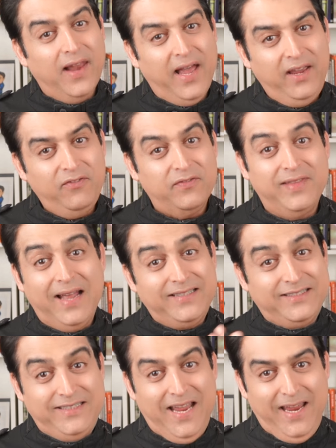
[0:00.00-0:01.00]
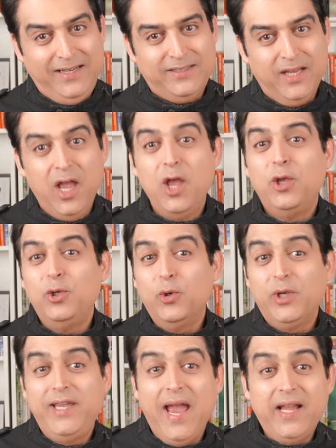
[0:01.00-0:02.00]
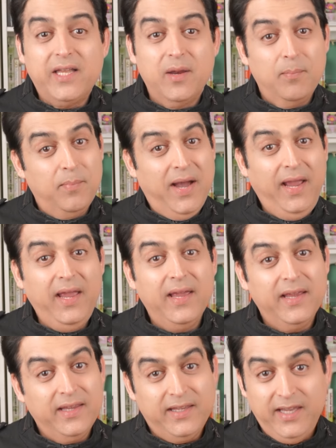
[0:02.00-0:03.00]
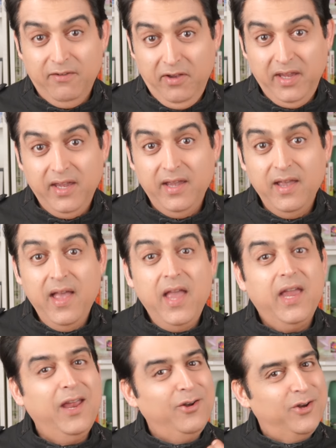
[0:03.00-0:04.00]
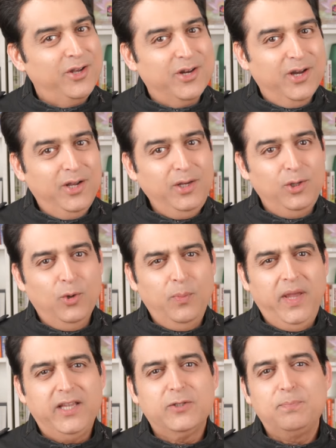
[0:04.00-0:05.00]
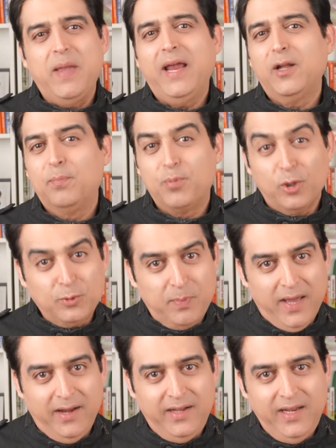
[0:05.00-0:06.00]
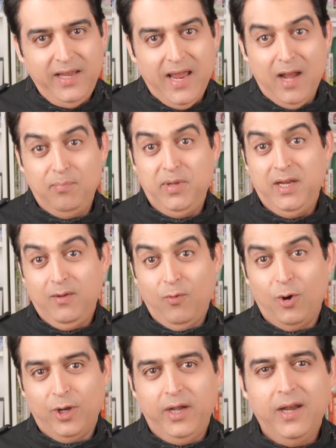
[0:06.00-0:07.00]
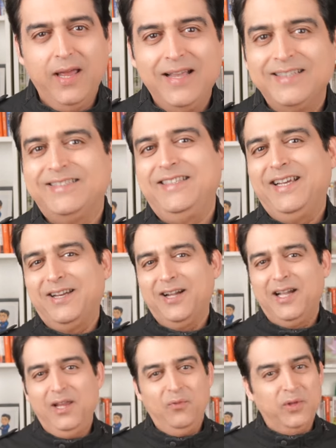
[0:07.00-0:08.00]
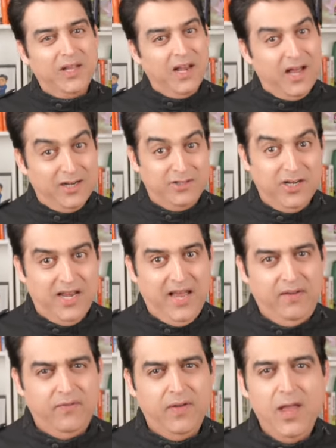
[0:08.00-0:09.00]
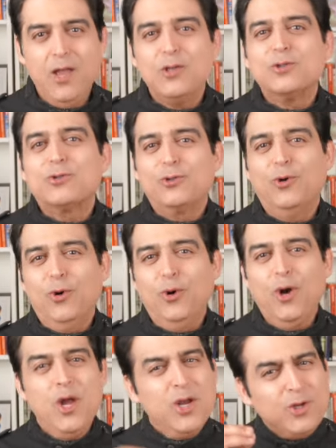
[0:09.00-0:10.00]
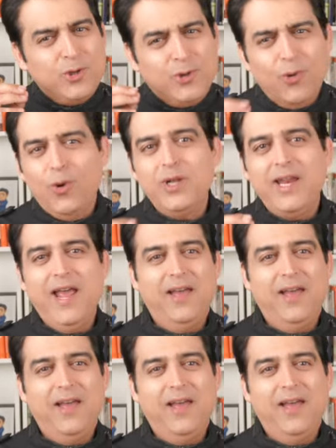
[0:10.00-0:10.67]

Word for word: life that states you get by giving. In return, you may expect prosperity and be rewarded secretly with a larger life. So, don't